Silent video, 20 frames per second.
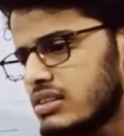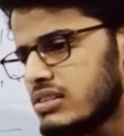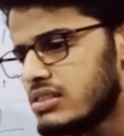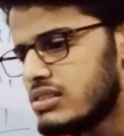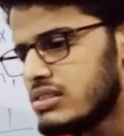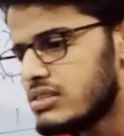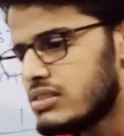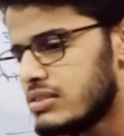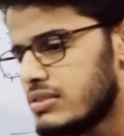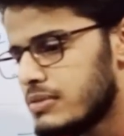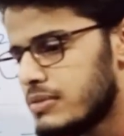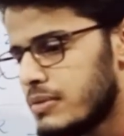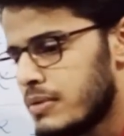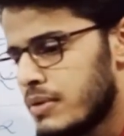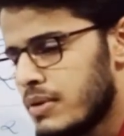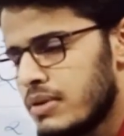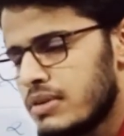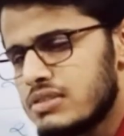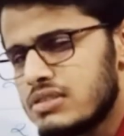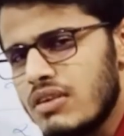some
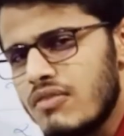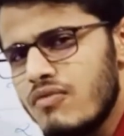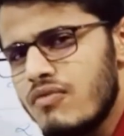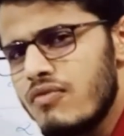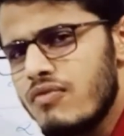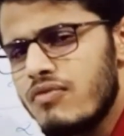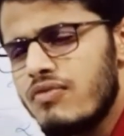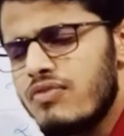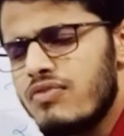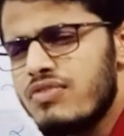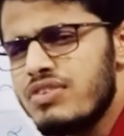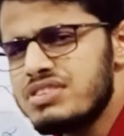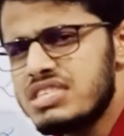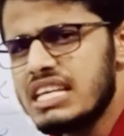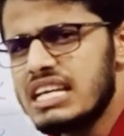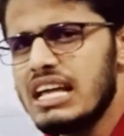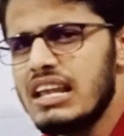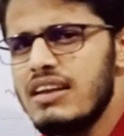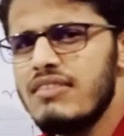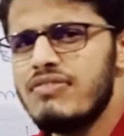physical
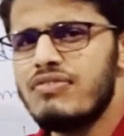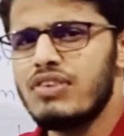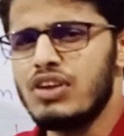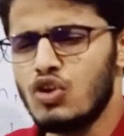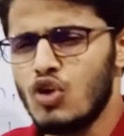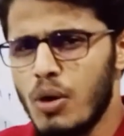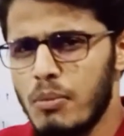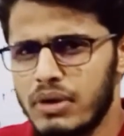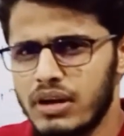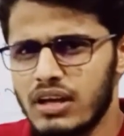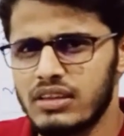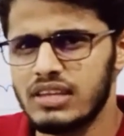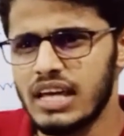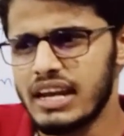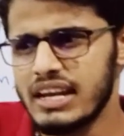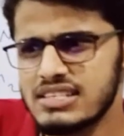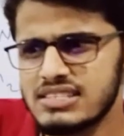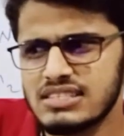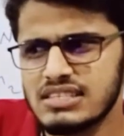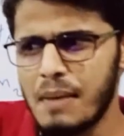phenomena, there is some
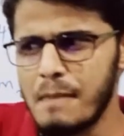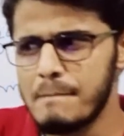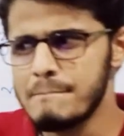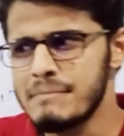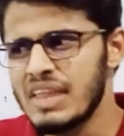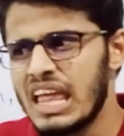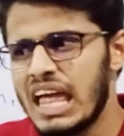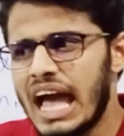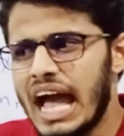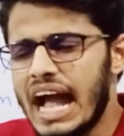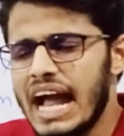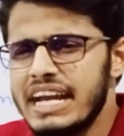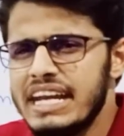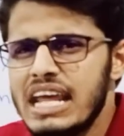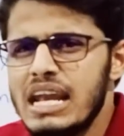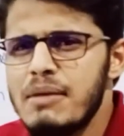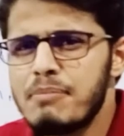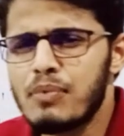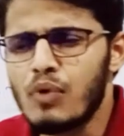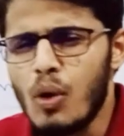hidden
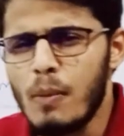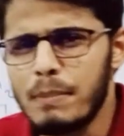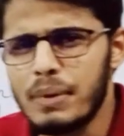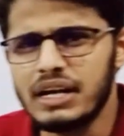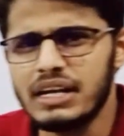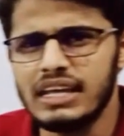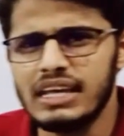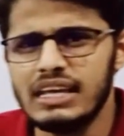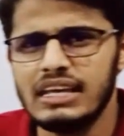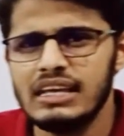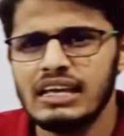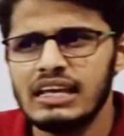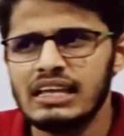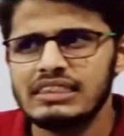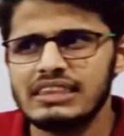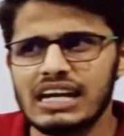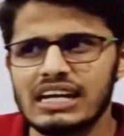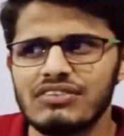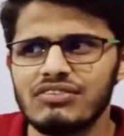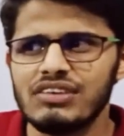property that we are
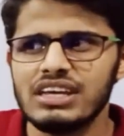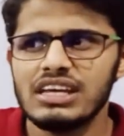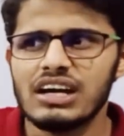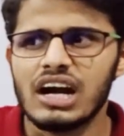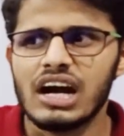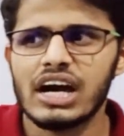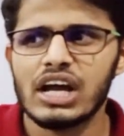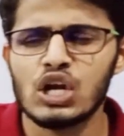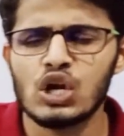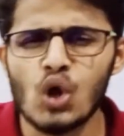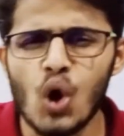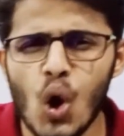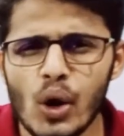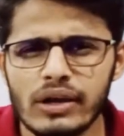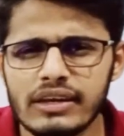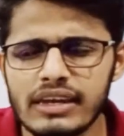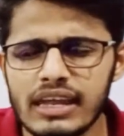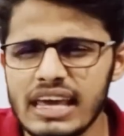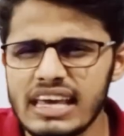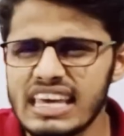not taking into
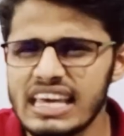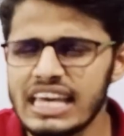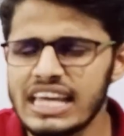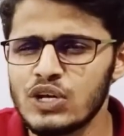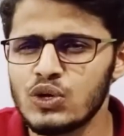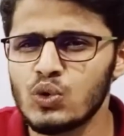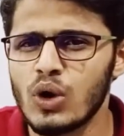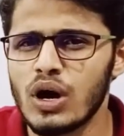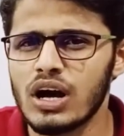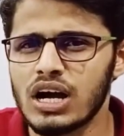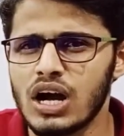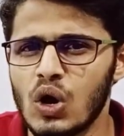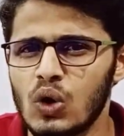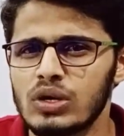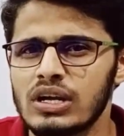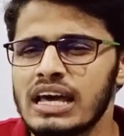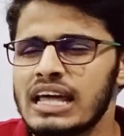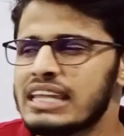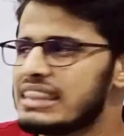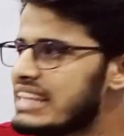account. That's why
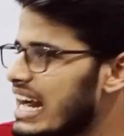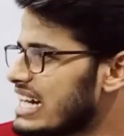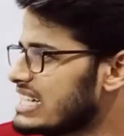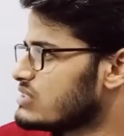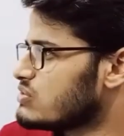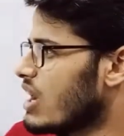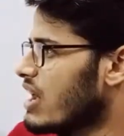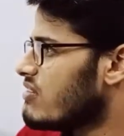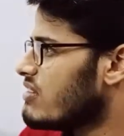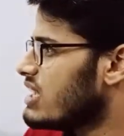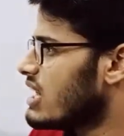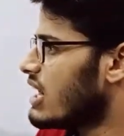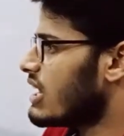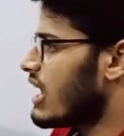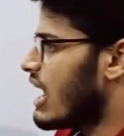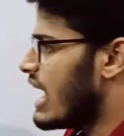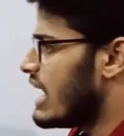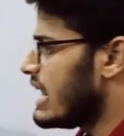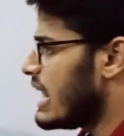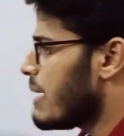we are unable to
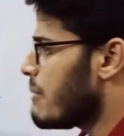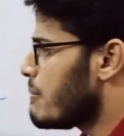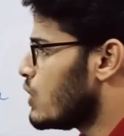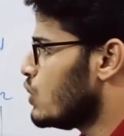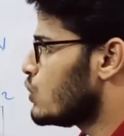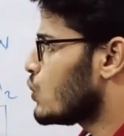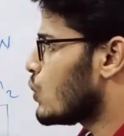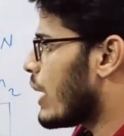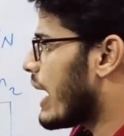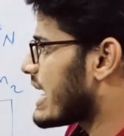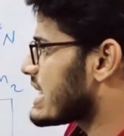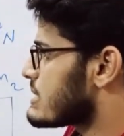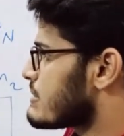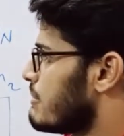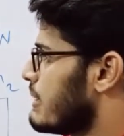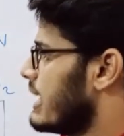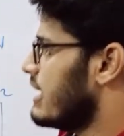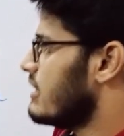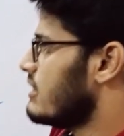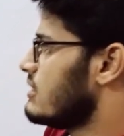explain this
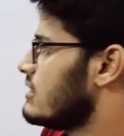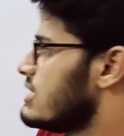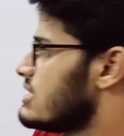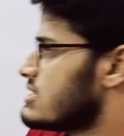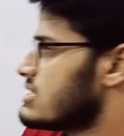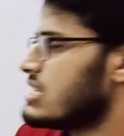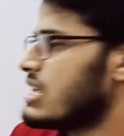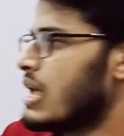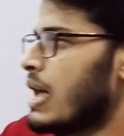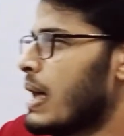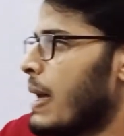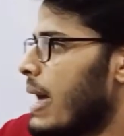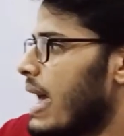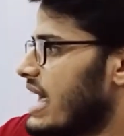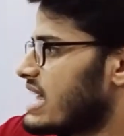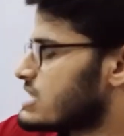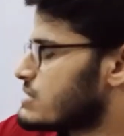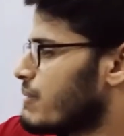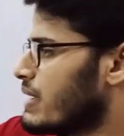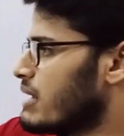experimental
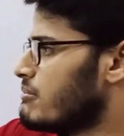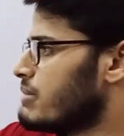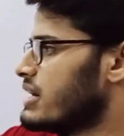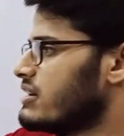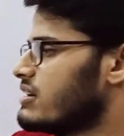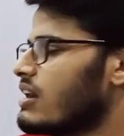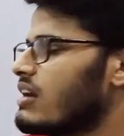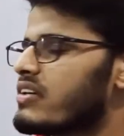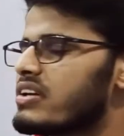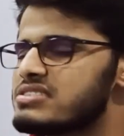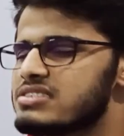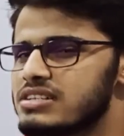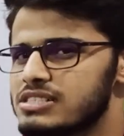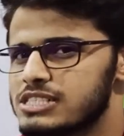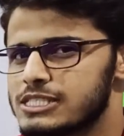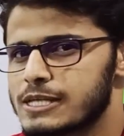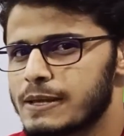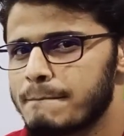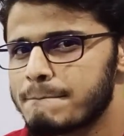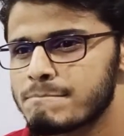results.
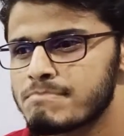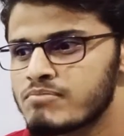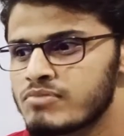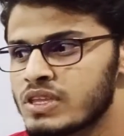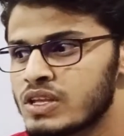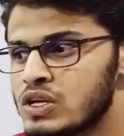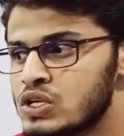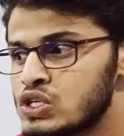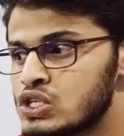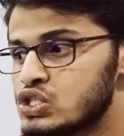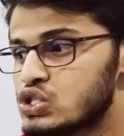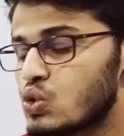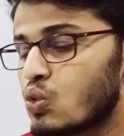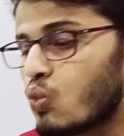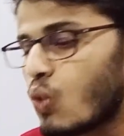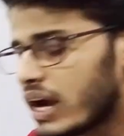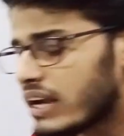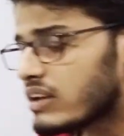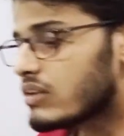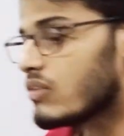So what we
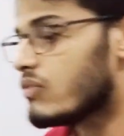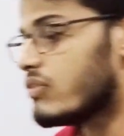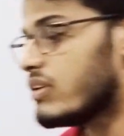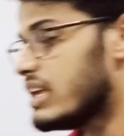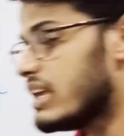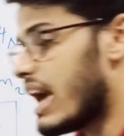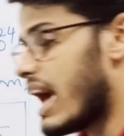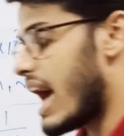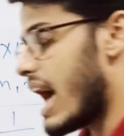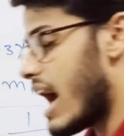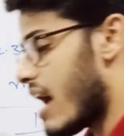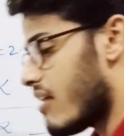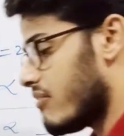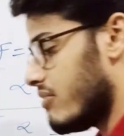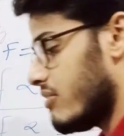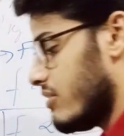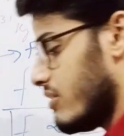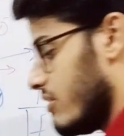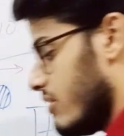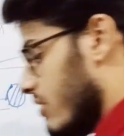are
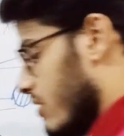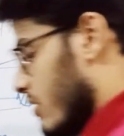not